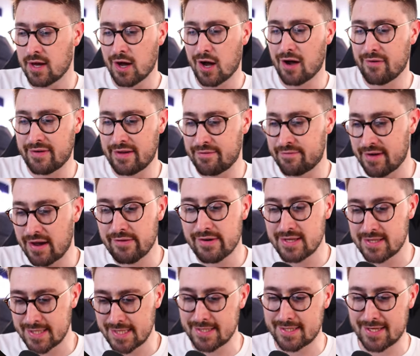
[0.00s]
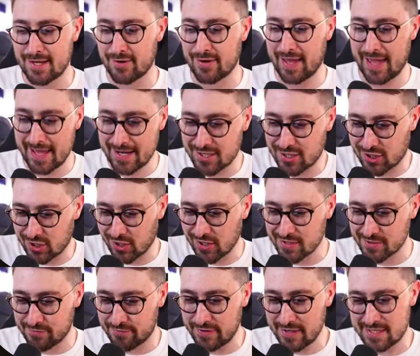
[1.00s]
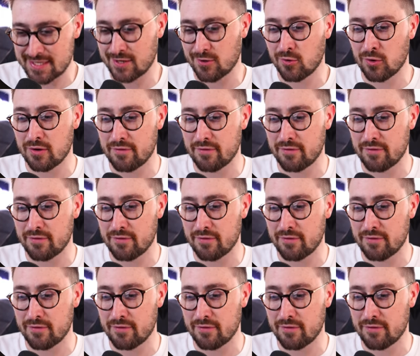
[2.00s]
of a very detailed headshot fitting all